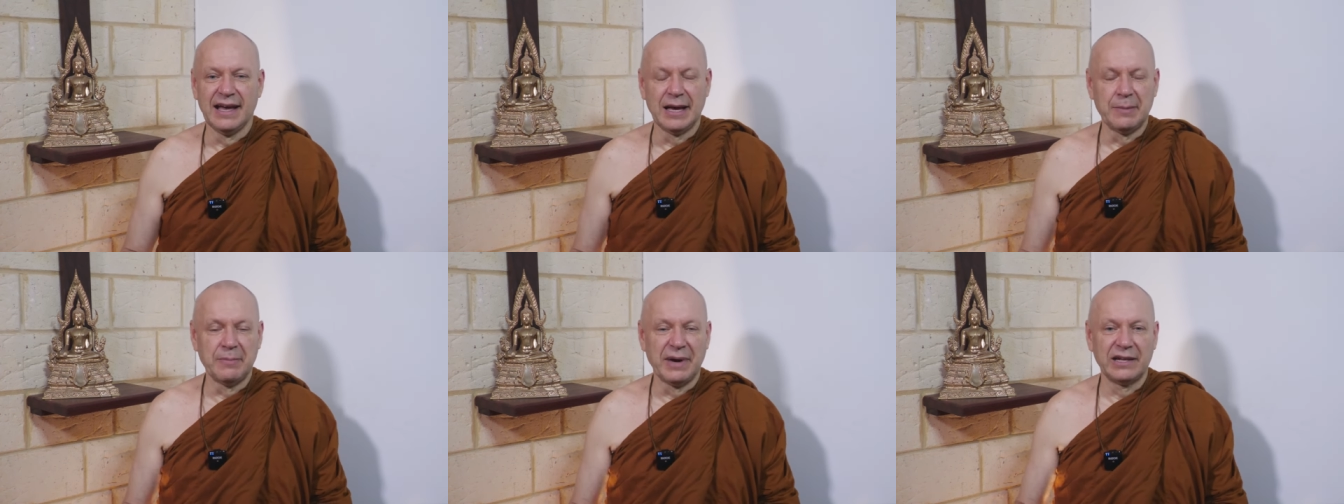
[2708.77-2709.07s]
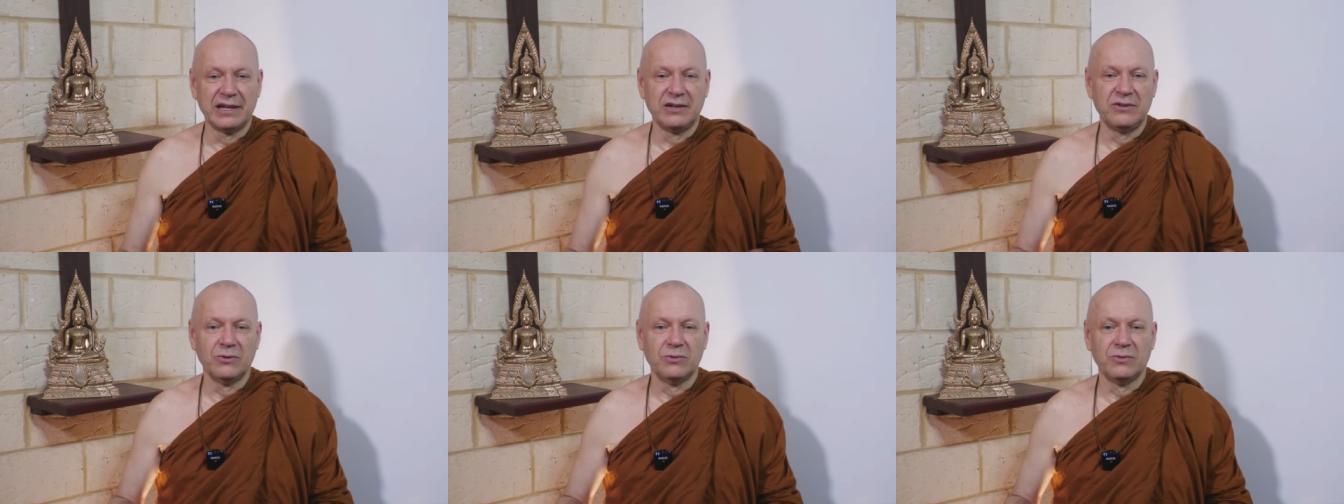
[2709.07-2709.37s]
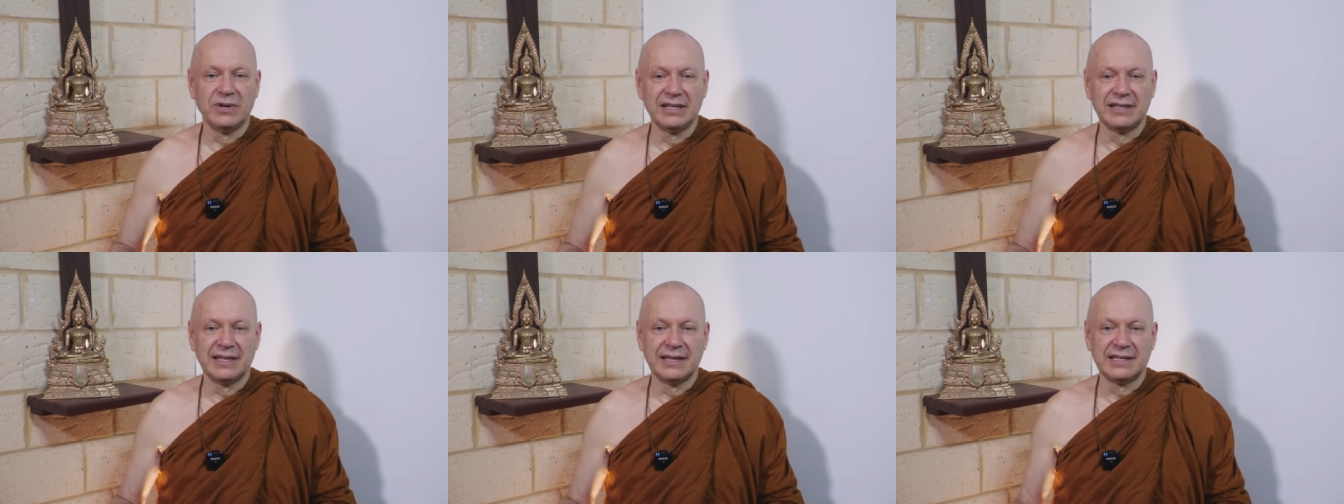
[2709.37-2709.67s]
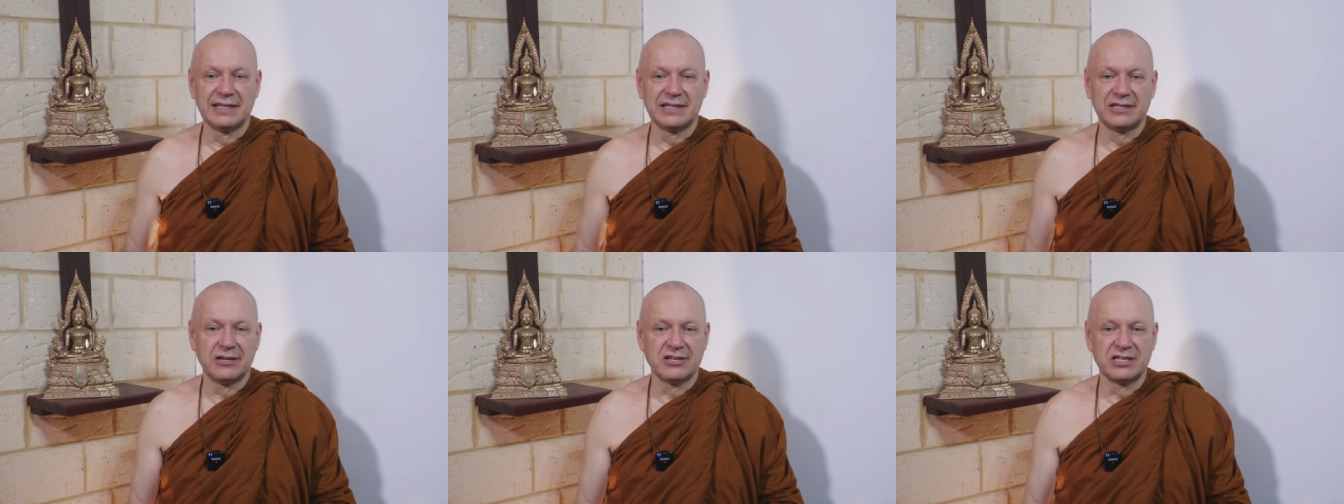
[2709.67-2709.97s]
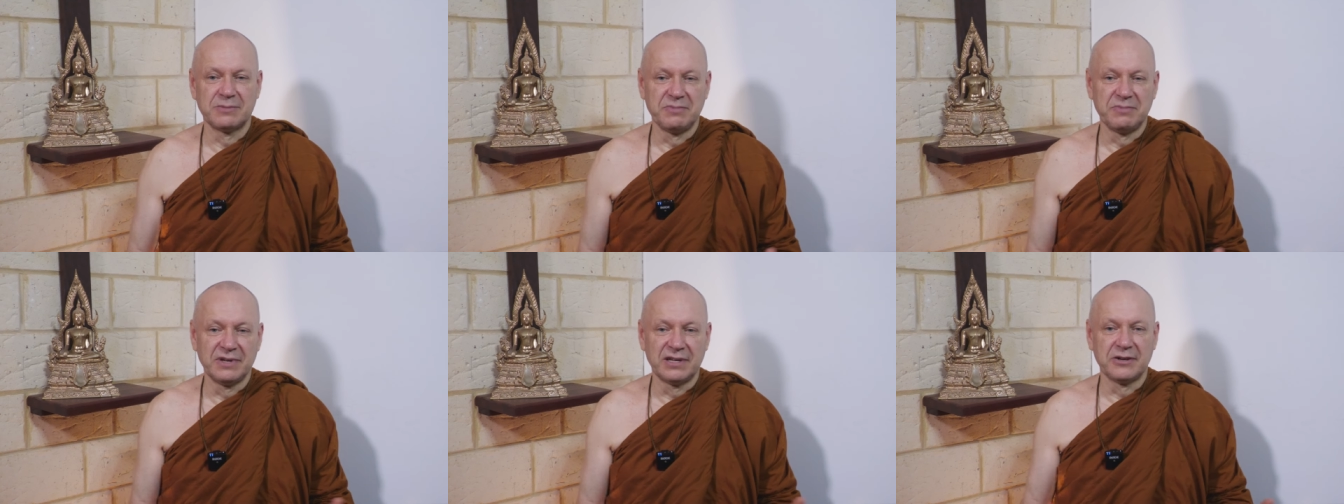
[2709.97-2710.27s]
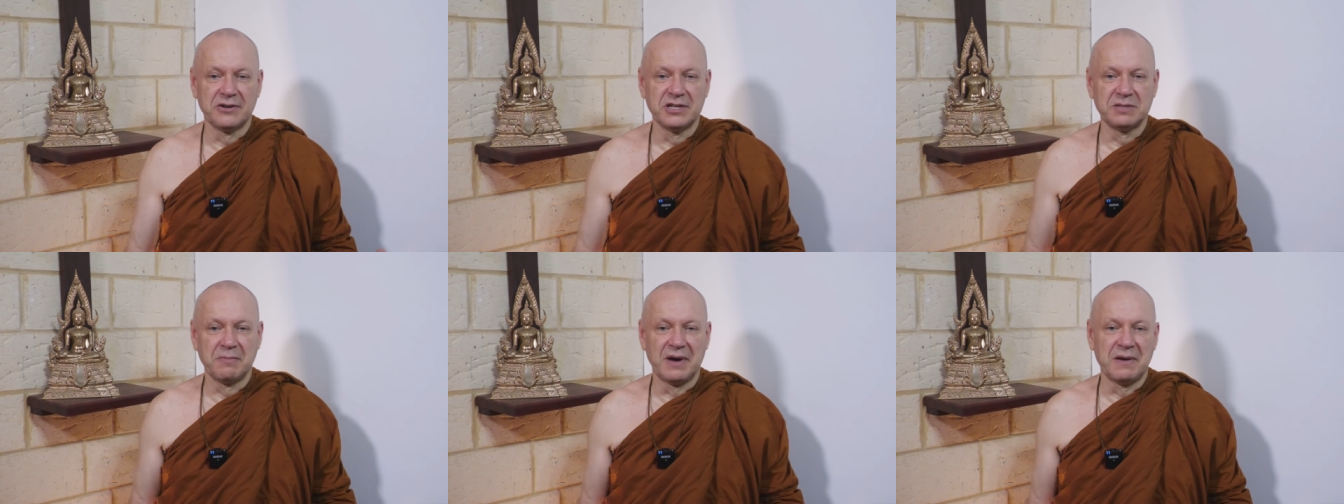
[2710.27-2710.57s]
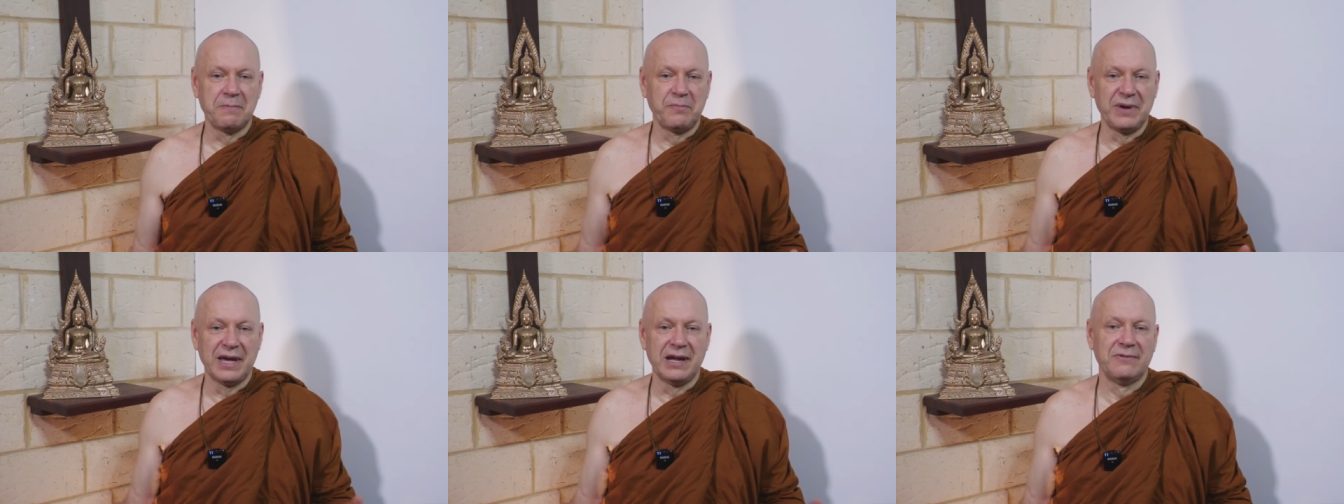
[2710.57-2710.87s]
Am I doing this just because my
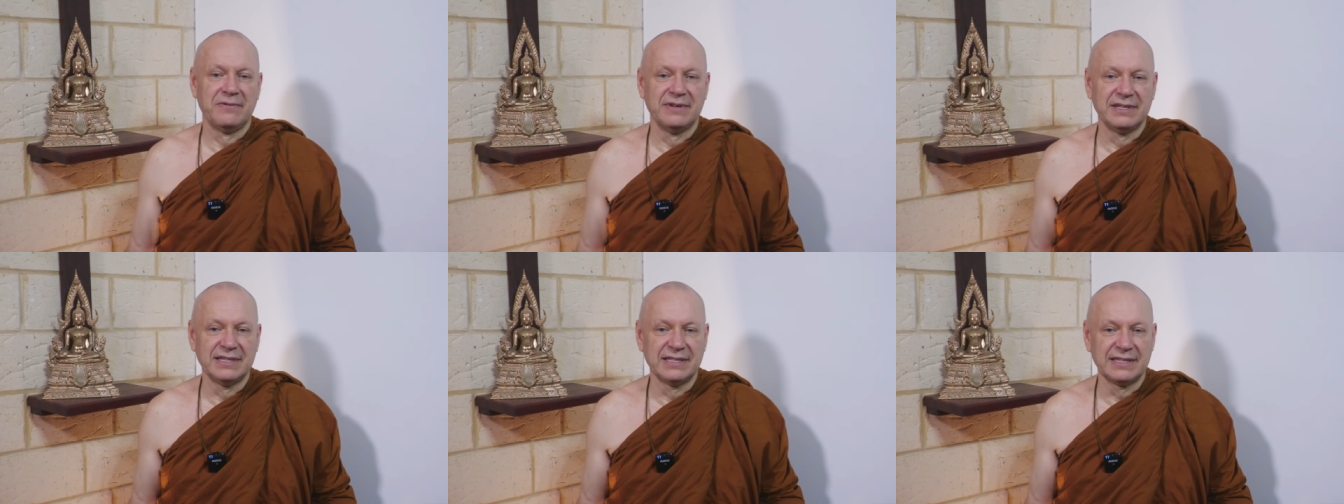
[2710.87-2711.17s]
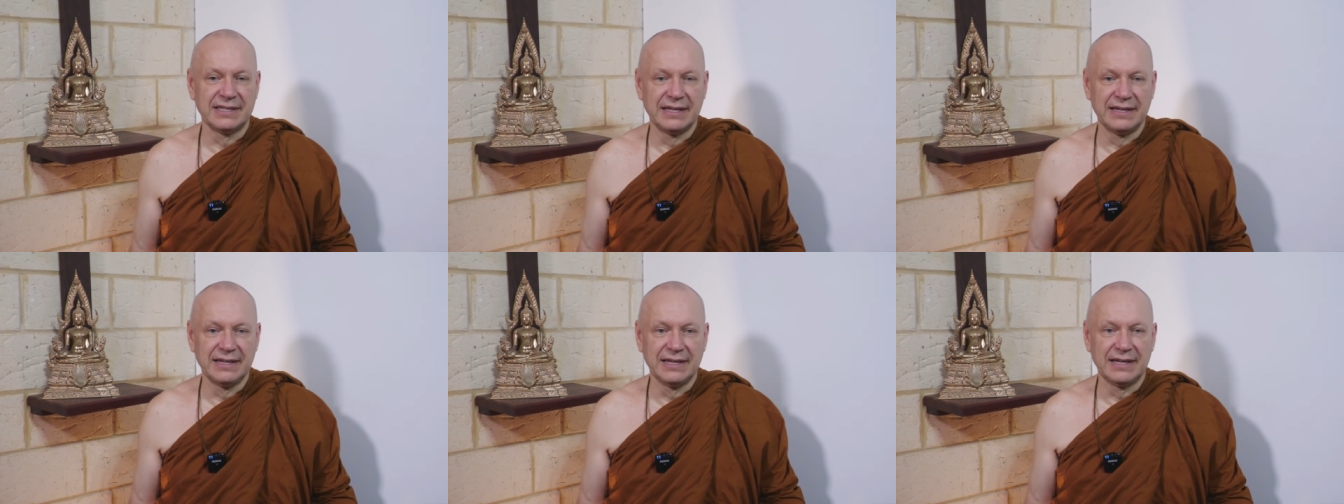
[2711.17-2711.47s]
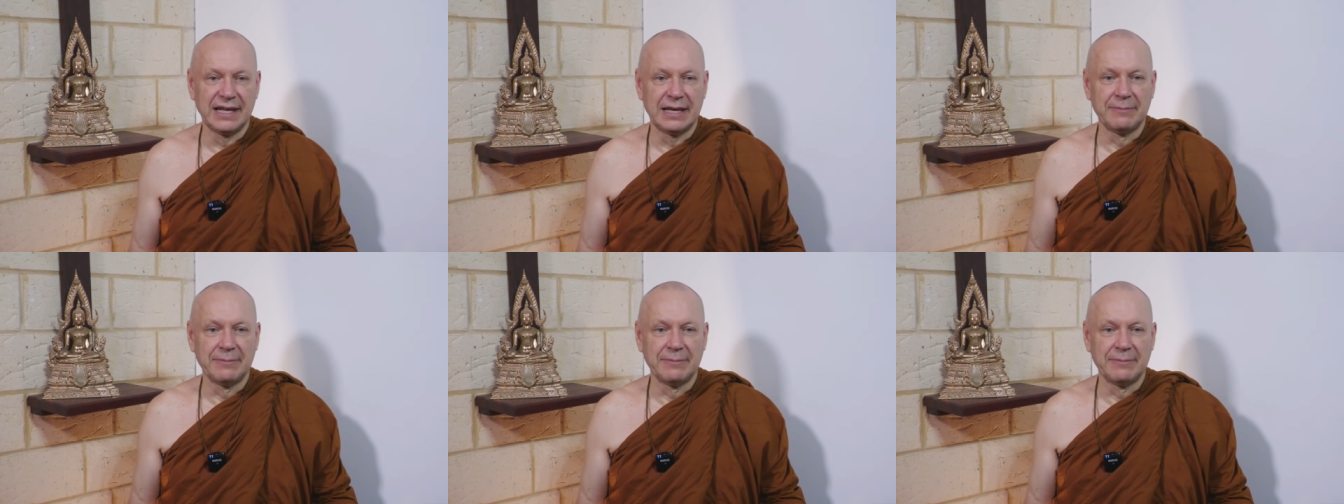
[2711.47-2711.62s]
parents did it?